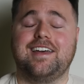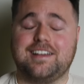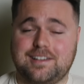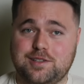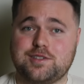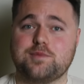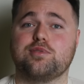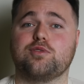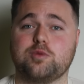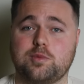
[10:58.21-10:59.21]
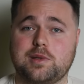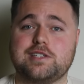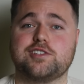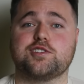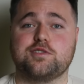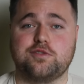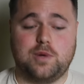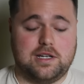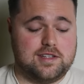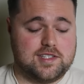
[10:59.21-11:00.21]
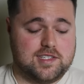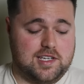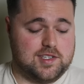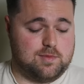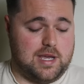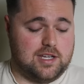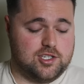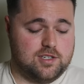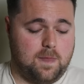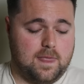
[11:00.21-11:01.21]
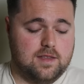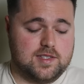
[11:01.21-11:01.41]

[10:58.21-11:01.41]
England probably should have won this test match.